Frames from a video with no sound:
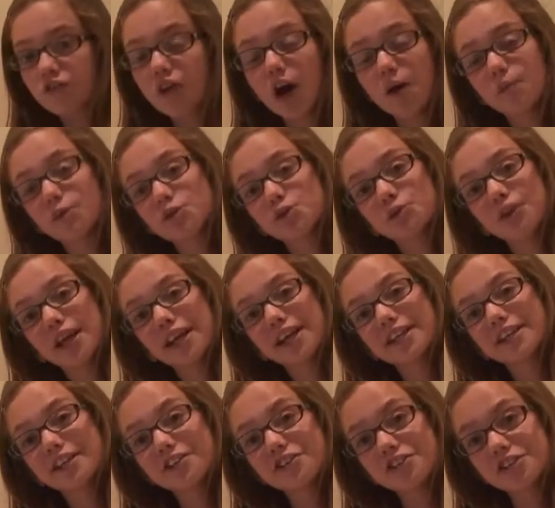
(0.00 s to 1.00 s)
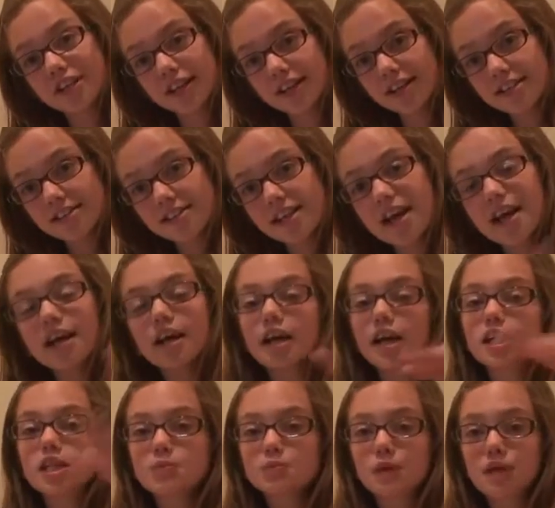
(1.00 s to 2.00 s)
Ryan, would you like another chance?
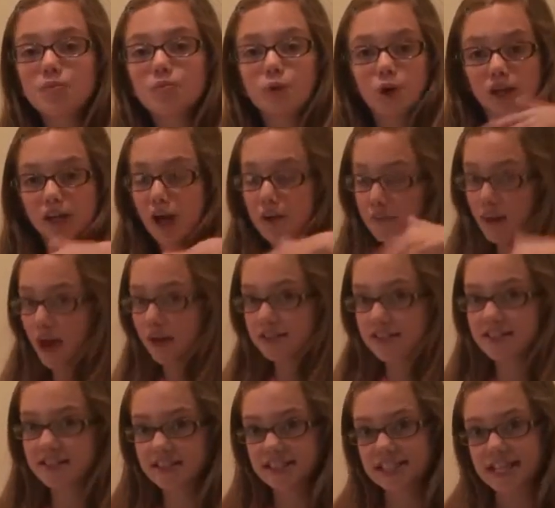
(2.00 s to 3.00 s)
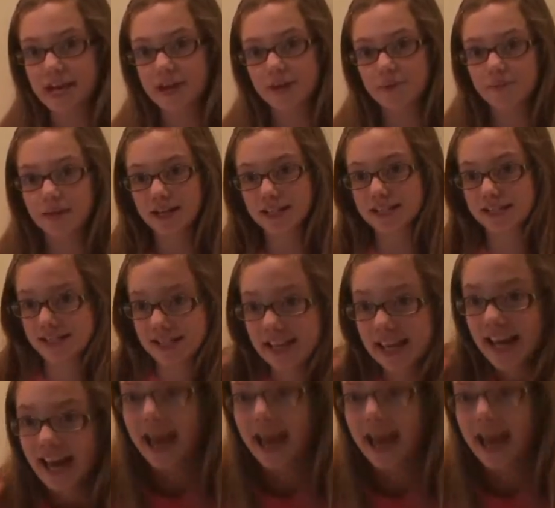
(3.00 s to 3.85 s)
Explain more. Come out and sit down in my seat